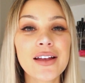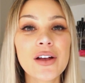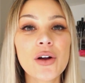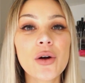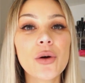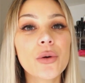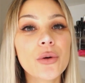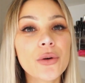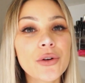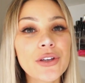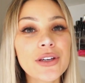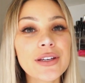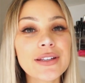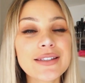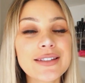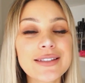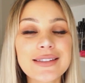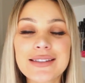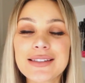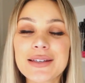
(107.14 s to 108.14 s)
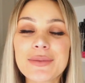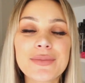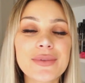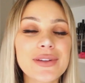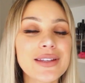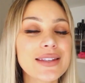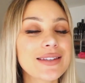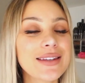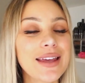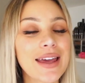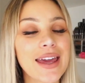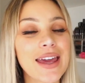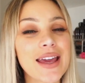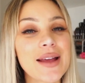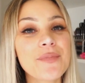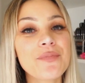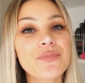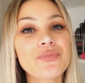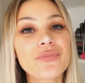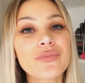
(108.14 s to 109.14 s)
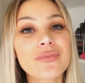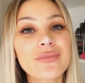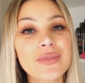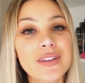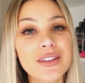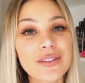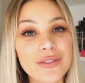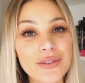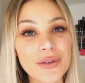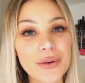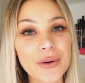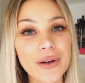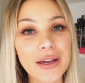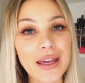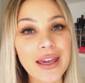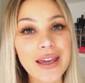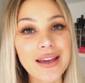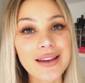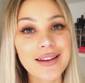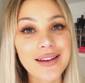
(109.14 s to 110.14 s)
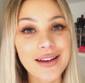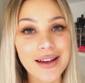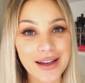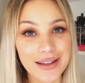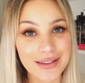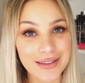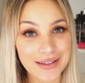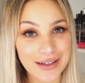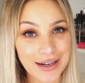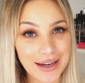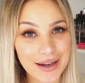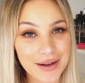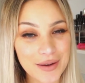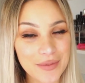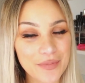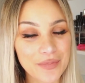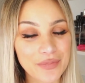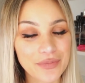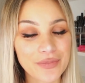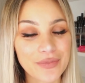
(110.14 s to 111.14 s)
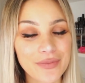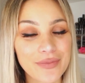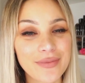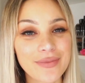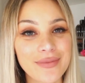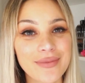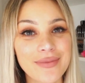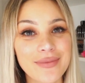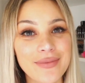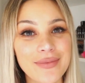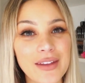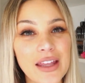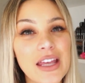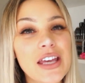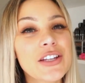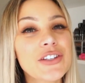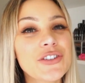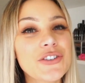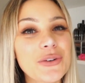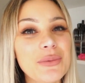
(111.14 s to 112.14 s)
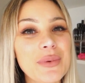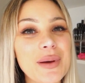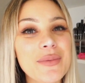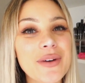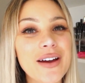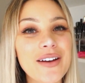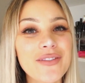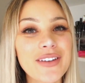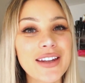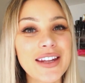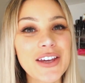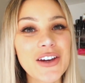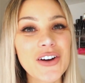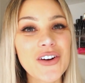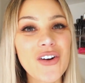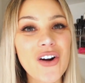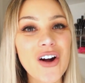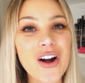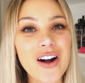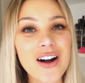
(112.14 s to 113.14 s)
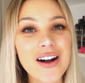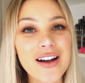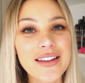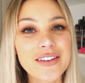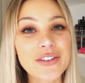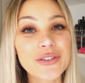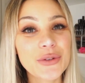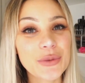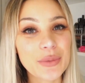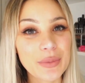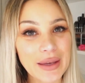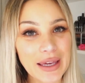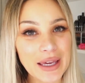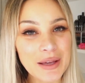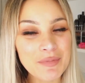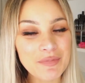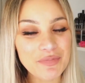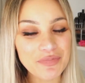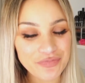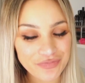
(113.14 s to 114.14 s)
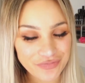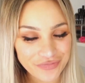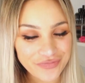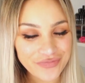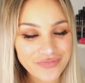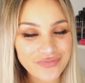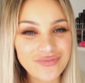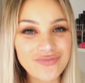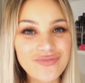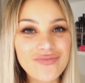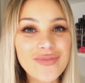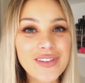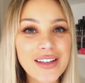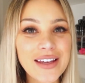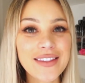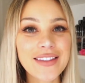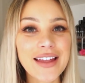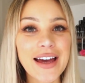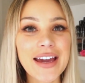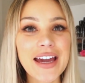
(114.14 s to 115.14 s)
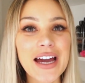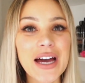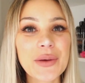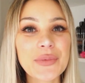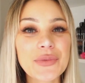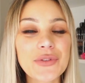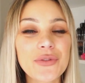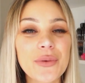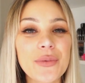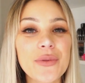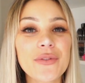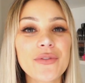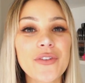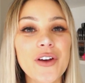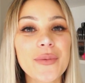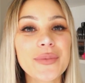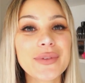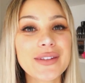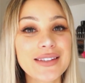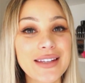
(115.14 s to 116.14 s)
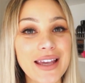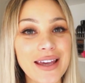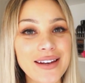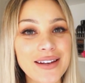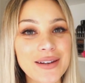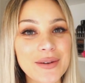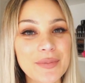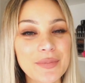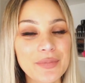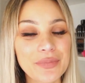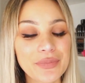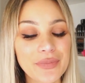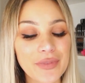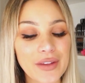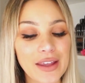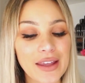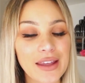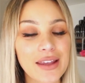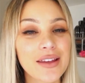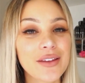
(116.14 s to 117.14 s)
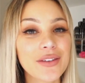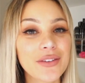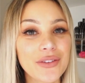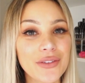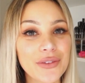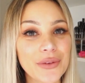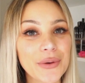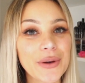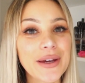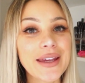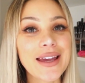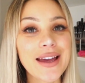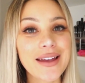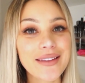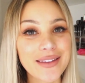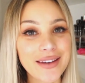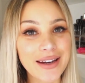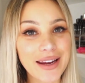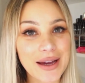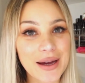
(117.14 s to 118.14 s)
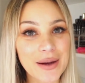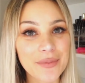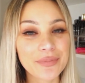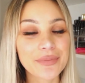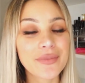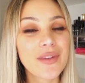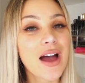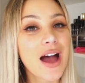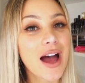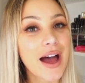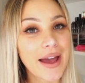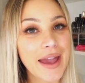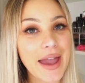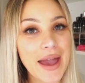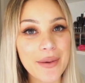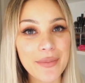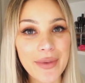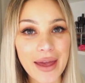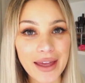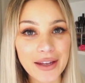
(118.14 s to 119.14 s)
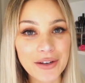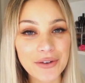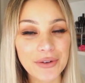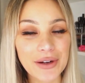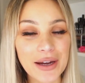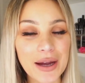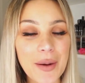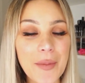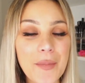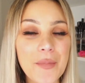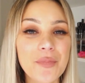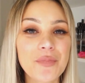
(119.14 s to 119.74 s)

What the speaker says: Or you can just simply say, soy Andrea. Do you remember our video on to be? That comes from the verb ser. Soy Andrea. I am Andrea.